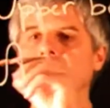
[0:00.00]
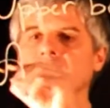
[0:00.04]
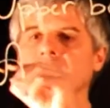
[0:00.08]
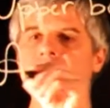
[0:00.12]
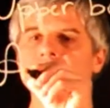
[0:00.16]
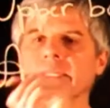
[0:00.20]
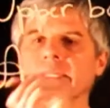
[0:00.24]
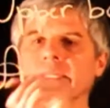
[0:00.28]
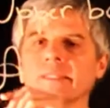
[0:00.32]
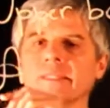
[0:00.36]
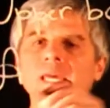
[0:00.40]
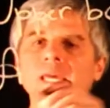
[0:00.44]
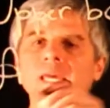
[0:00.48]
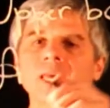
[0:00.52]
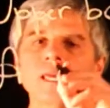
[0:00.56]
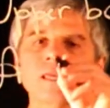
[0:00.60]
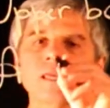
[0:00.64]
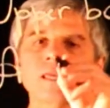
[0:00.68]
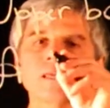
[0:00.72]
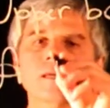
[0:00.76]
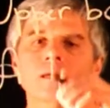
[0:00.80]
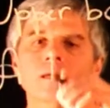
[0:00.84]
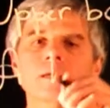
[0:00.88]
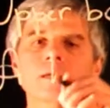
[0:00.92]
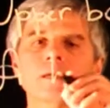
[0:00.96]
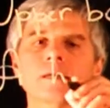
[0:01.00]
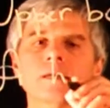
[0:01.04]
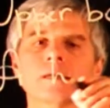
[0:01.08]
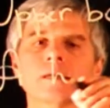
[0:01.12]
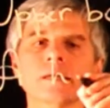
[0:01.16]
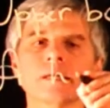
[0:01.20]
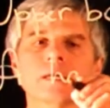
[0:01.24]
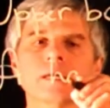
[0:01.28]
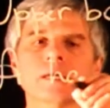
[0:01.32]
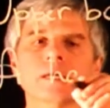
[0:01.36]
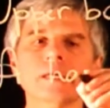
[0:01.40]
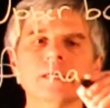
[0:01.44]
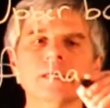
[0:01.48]
set A
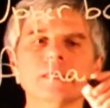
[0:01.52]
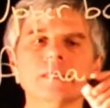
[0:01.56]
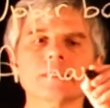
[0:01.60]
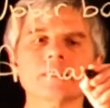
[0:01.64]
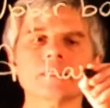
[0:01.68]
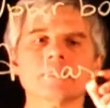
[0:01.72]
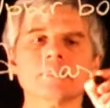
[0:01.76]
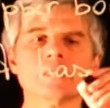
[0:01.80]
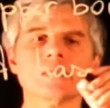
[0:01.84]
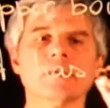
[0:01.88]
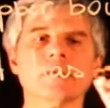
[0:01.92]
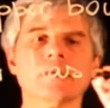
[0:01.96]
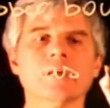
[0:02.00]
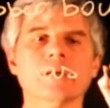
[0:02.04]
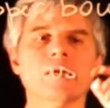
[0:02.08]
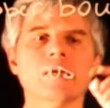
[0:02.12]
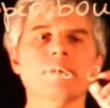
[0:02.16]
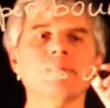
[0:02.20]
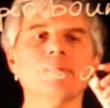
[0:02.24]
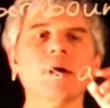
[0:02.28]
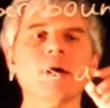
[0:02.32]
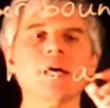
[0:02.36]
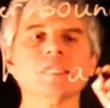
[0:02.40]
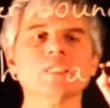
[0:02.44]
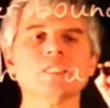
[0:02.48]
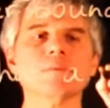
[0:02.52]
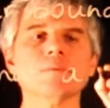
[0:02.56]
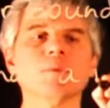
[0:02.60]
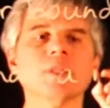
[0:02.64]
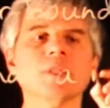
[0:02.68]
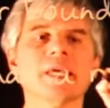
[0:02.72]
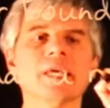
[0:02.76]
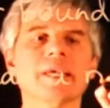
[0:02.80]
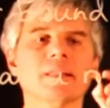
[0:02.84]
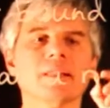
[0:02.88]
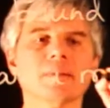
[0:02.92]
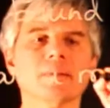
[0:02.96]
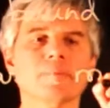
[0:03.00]
has a
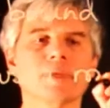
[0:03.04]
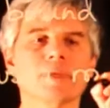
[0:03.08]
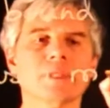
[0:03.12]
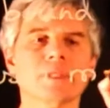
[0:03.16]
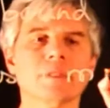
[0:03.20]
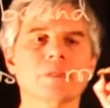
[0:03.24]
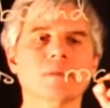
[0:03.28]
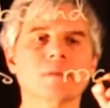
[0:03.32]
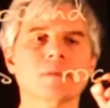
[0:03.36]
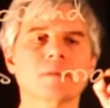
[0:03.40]
maximal element.